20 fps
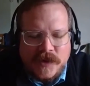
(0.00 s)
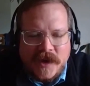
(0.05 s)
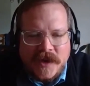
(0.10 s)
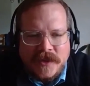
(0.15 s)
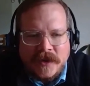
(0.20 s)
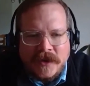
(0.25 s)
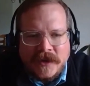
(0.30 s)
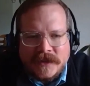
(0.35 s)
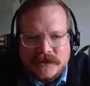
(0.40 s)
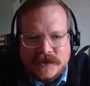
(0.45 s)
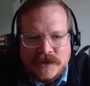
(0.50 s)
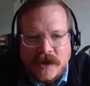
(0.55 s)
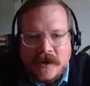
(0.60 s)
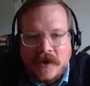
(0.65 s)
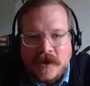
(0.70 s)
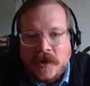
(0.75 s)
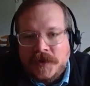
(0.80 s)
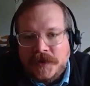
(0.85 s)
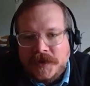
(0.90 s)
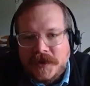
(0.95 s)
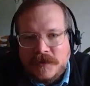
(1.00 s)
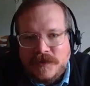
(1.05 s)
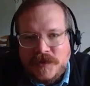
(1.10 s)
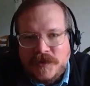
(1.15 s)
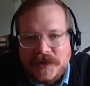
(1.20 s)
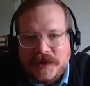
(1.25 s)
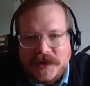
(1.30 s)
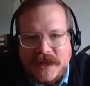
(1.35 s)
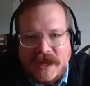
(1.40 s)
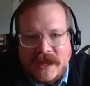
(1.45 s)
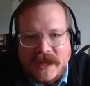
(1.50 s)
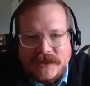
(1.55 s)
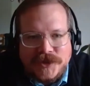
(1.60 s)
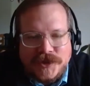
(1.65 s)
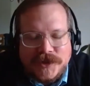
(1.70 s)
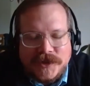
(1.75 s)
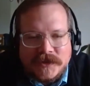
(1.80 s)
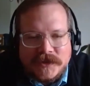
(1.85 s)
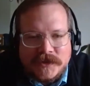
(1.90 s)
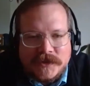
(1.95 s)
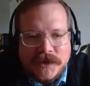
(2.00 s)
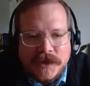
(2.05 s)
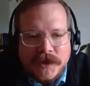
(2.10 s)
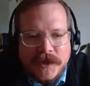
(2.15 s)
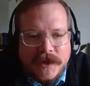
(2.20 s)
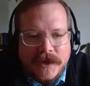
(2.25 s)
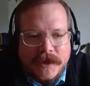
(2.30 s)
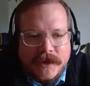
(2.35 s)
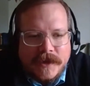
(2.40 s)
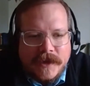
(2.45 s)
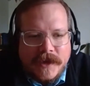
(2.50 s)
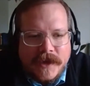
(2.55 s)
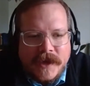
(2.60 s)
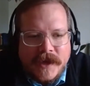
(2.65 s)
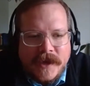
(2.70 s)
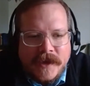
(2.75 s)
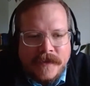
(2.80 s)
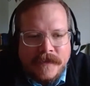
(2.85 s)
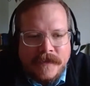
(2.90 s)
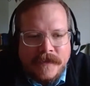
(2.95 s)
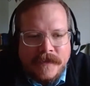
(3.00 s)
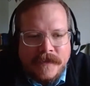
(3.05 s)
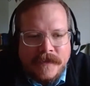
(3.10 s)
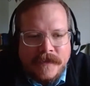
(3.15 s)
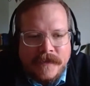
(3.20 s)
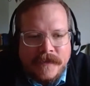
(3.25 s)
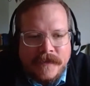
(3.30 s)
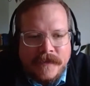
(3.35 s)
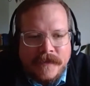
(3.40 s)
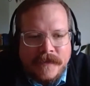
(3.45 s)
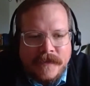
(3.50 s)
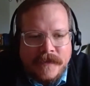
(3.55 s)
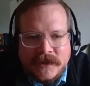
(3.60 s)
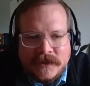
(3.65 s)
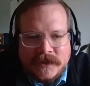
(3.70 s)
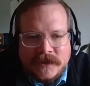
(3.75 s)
whether it's our own communications, whether it